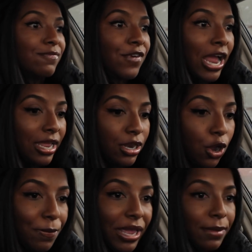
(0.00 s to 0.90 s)
I'm finally gonna
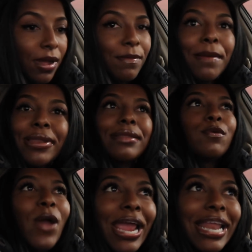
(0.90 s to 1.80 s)
go pick him up. I've
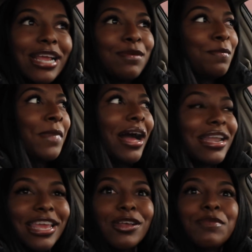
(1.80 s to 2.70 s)
been waiting. My
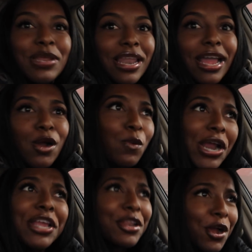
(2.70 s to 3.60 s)
Aaliyah's been like,
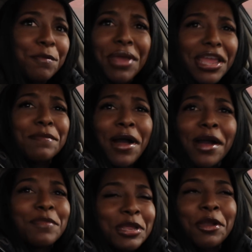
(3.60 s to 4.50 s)
when are you gonna go pick him
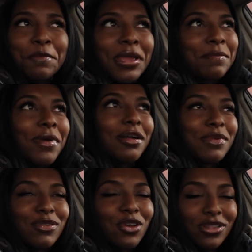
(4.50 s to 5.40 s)
up? When are you gonna pick him up?
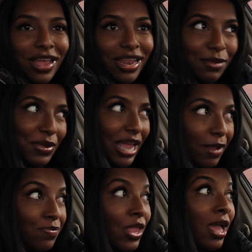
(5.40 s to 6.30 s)
He was so excited. But
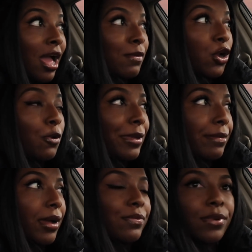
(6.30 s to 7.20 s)
yeah, we're gonna go pick
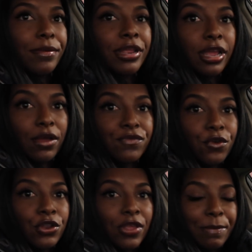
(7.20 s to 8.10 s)
him up. We're probably gonna get
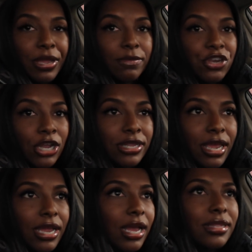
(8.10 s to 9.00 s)
food and then pick up
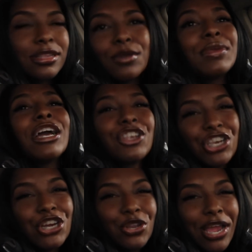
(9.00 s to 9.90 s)
Shantae, because it's gonna be a
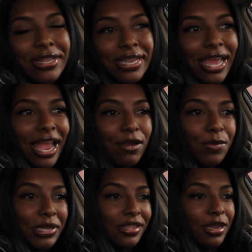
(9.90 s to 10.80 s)
chill night today.
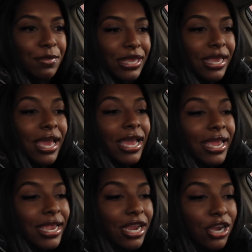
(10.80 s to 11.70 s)
Everybody's gonna be
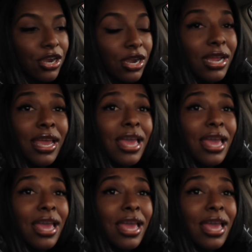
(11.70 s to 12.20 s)
here.